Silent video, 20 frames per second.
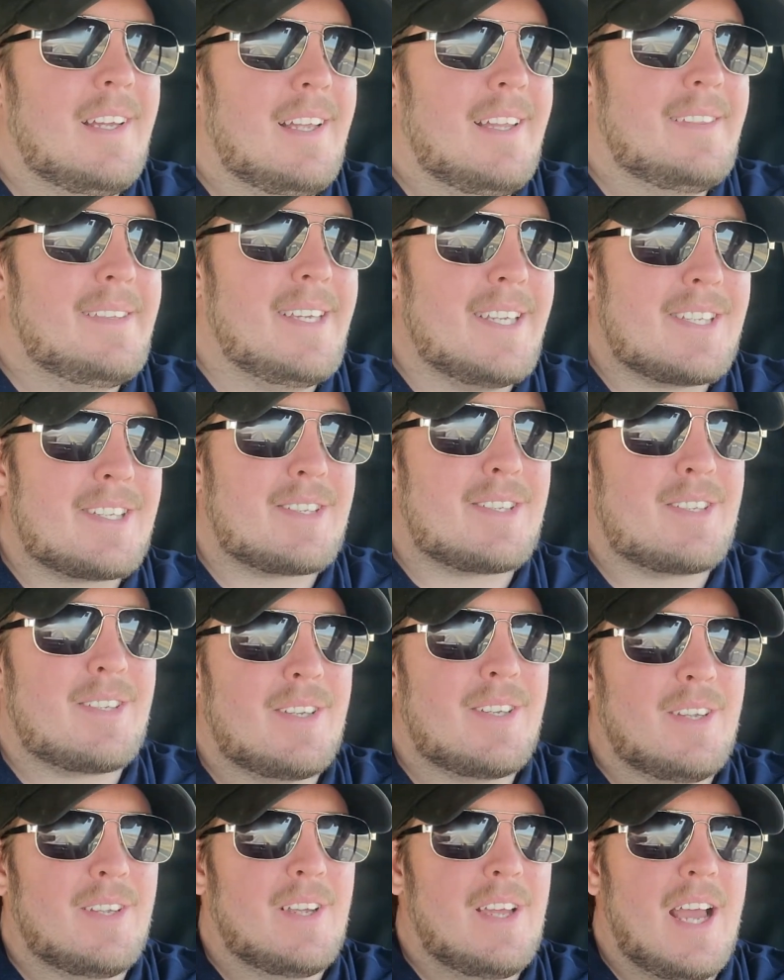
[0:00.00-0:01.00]
This
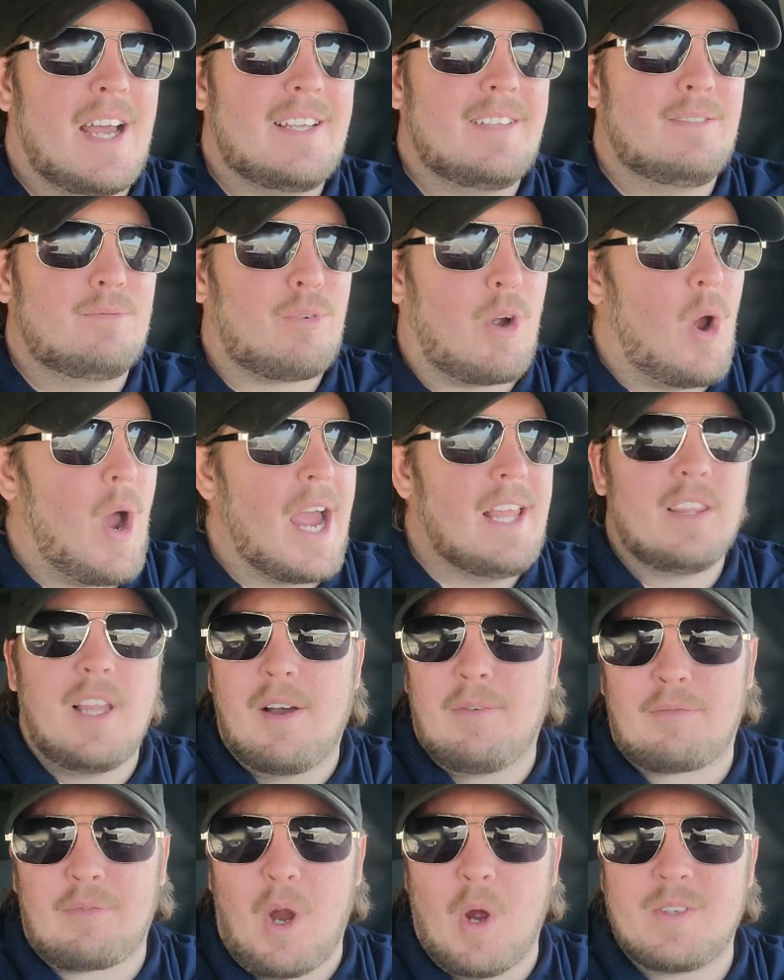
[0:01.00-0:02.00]
road, I
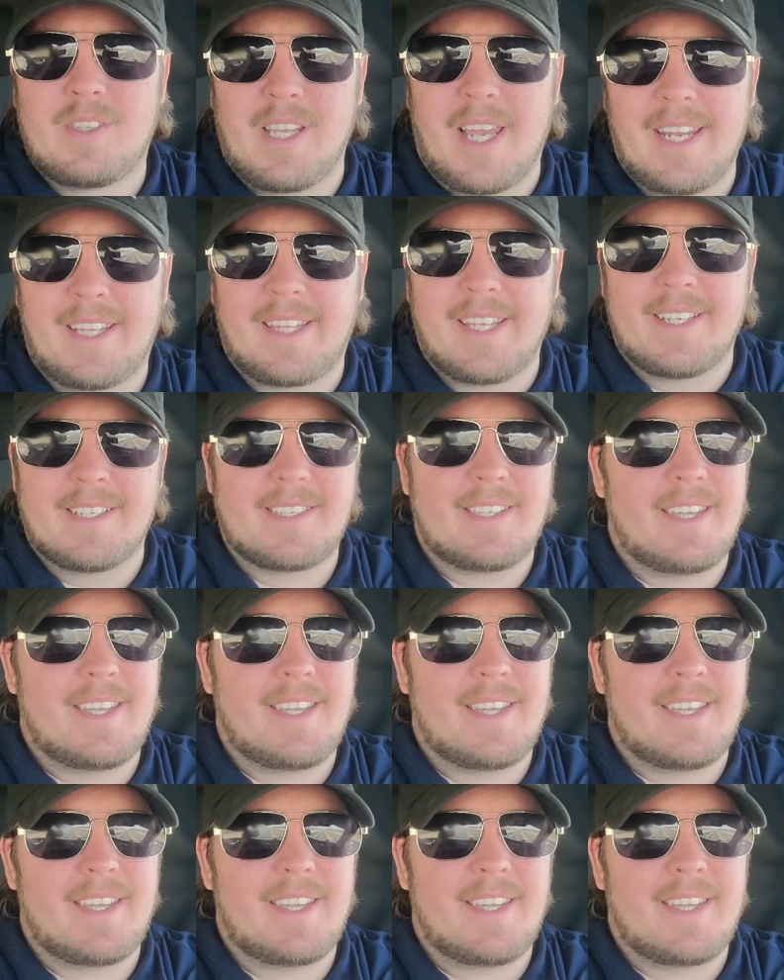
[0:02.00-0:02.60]
love roads like this.